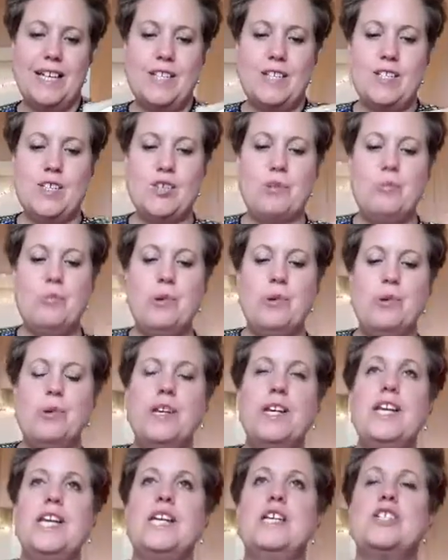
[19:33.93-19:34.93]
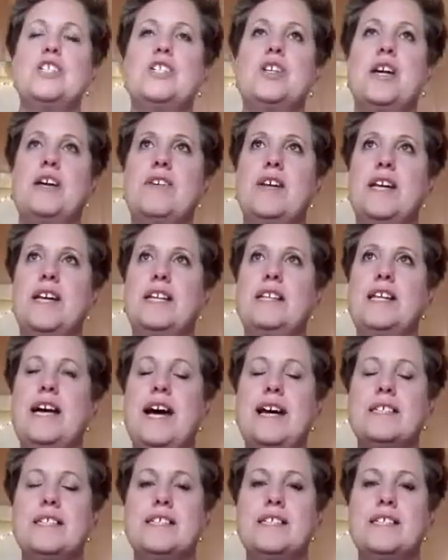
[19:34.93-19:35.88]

So the moon is showing that